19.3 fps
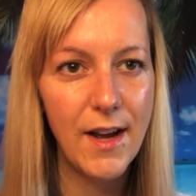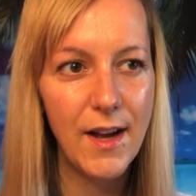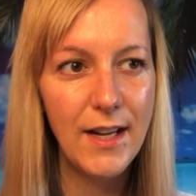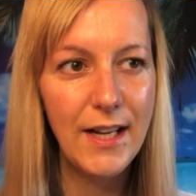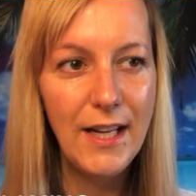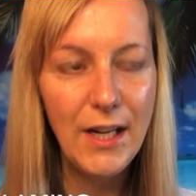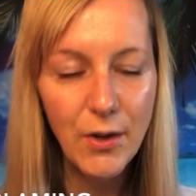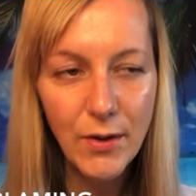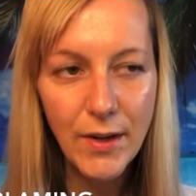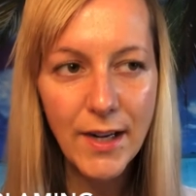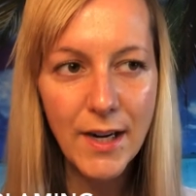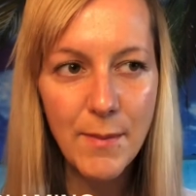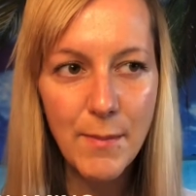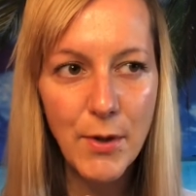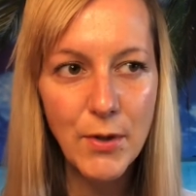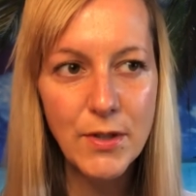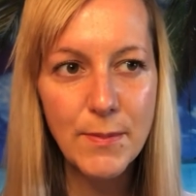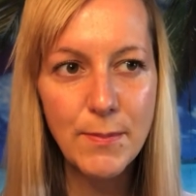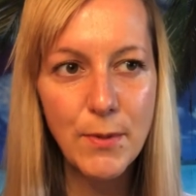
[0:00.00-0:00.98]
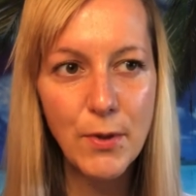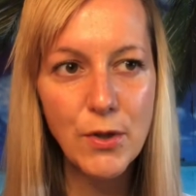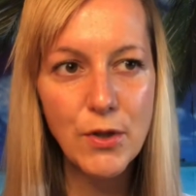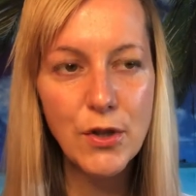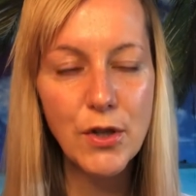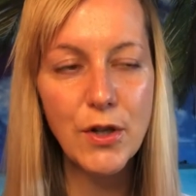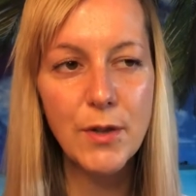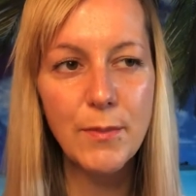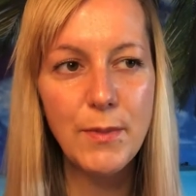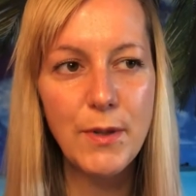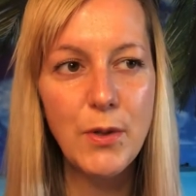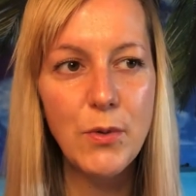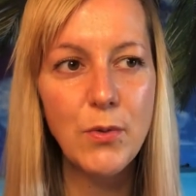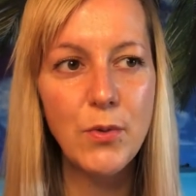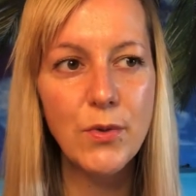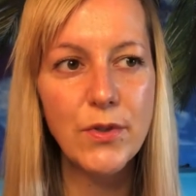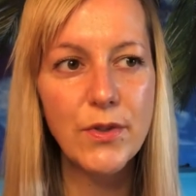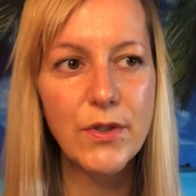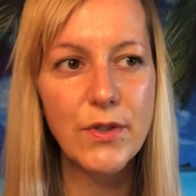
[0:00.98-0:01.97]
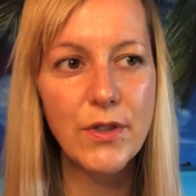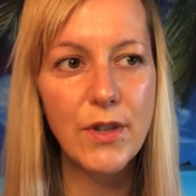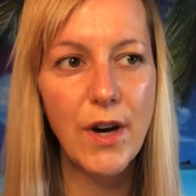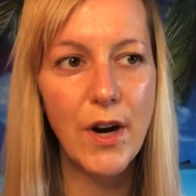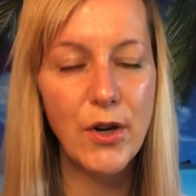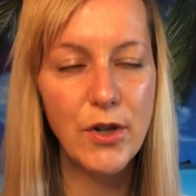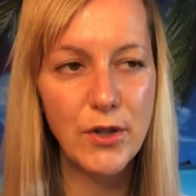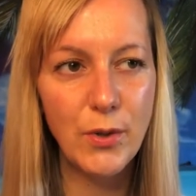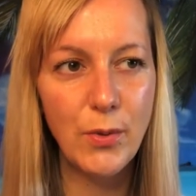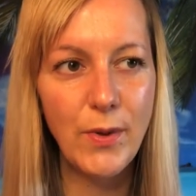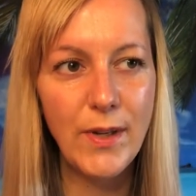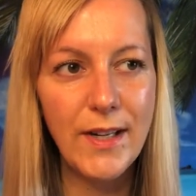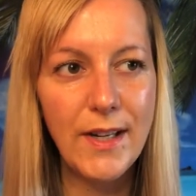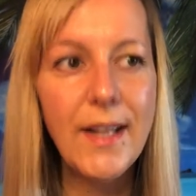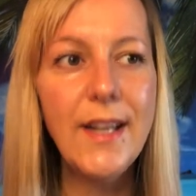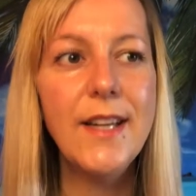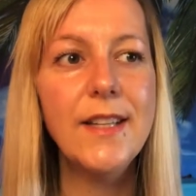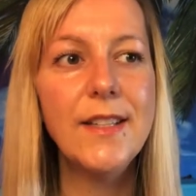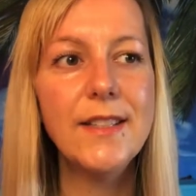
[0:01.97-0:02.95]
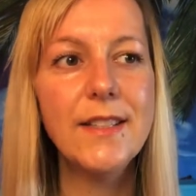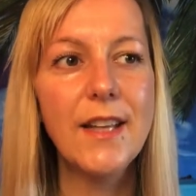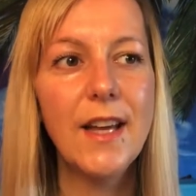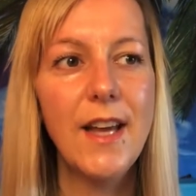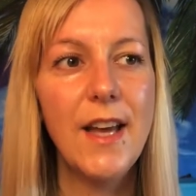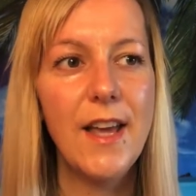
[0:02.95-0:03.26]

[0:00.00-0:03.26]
hearing about spiritual abuse are doing is